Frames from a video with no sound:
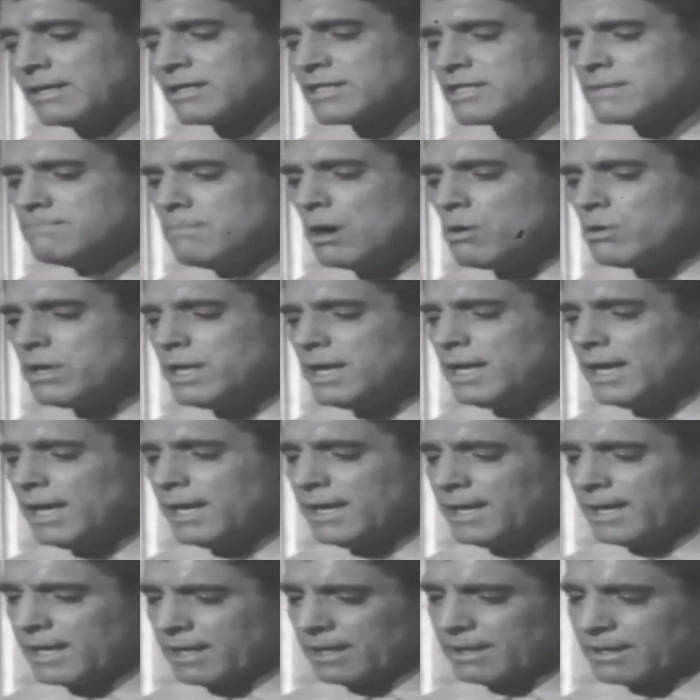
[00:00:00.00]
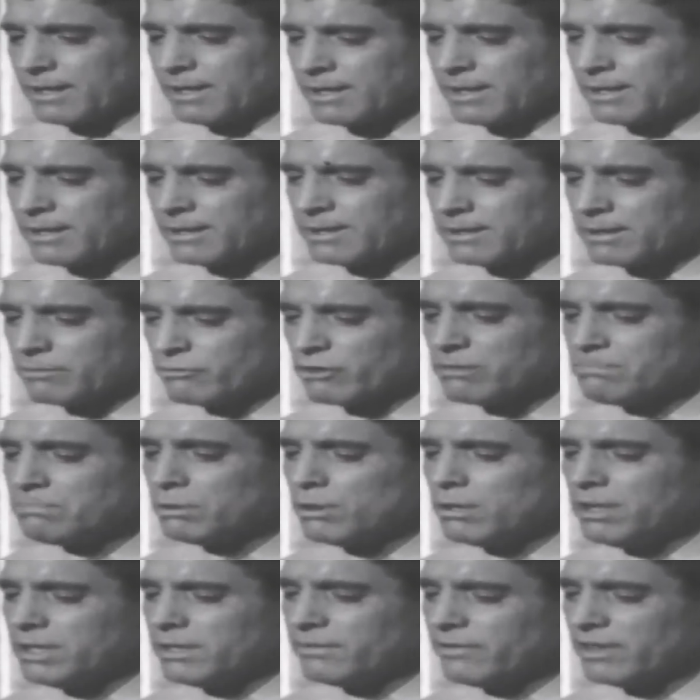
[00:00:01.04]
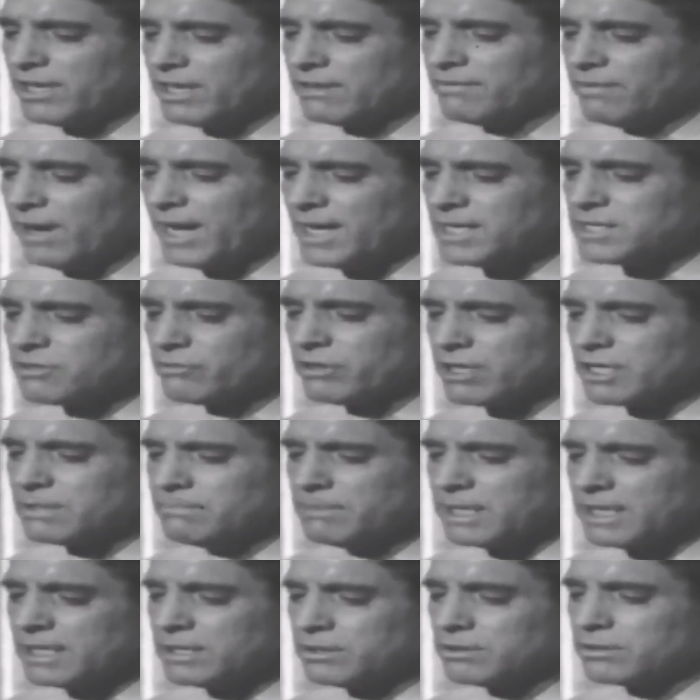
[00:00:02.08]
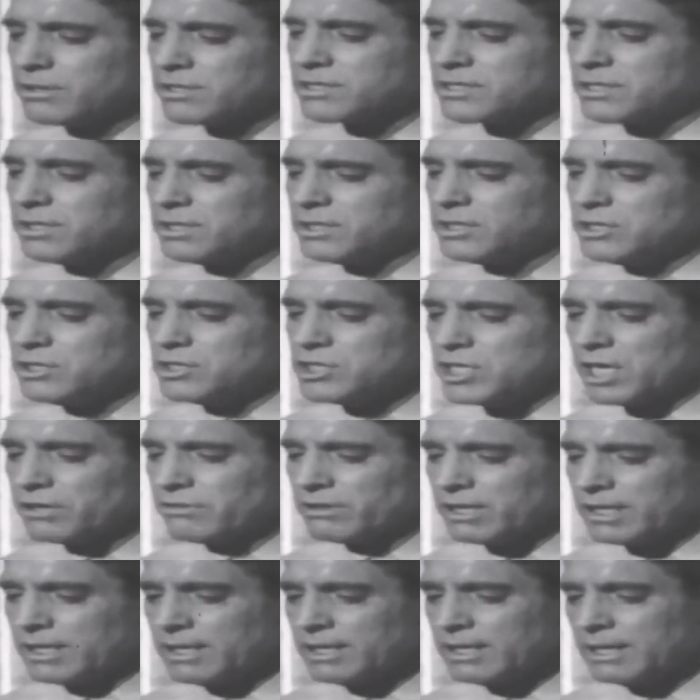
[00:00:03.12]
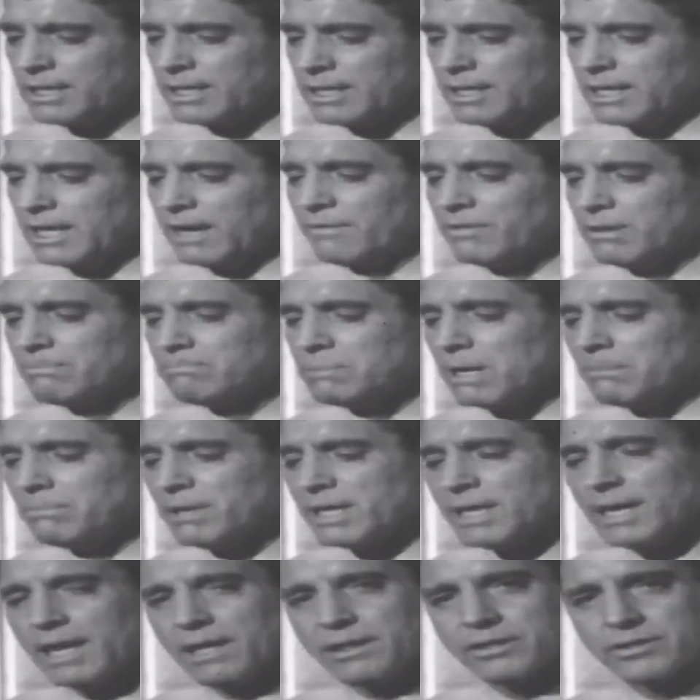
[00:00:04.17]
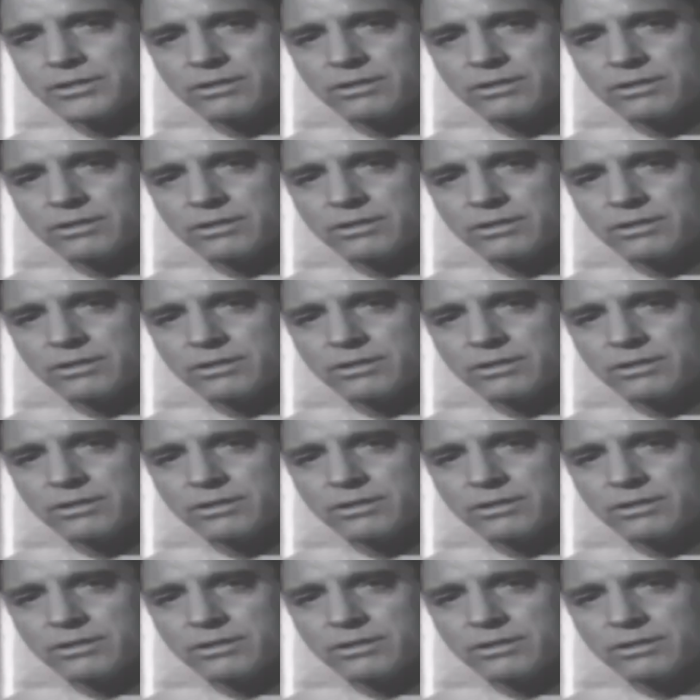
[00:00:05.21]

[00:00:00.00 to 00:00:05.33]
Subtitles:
Smoking and Health. Report of the Advisory Committee to the Surgeon General of the Public Health